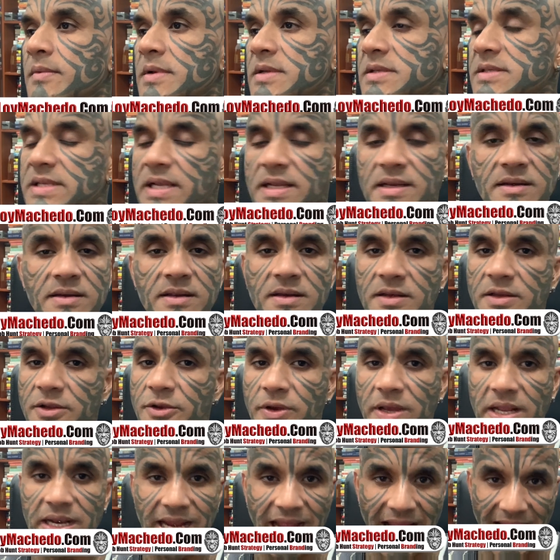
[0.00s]
Signal, you
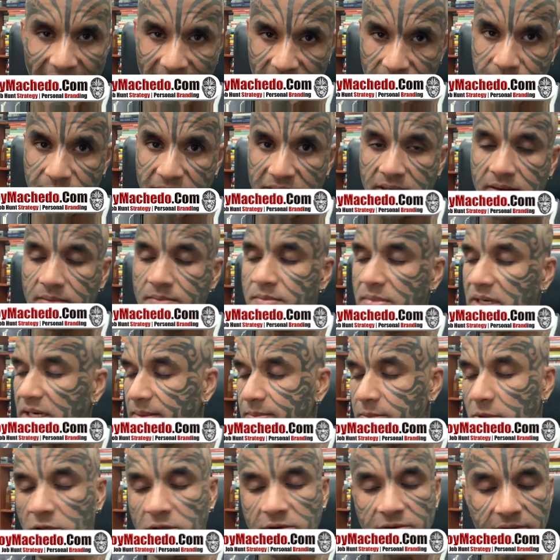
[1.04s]
can add me, but I'm
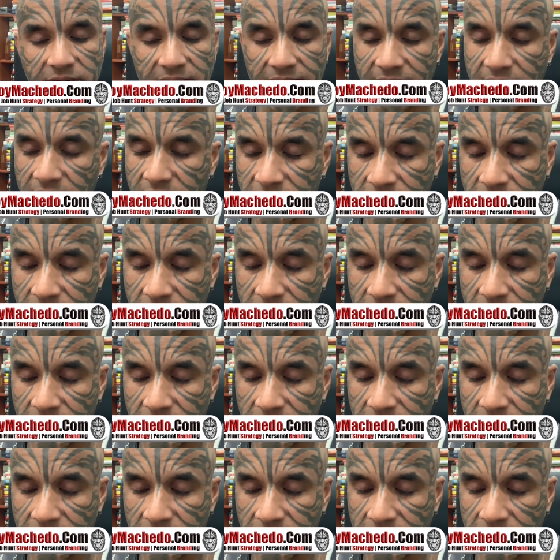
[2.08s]
not creating any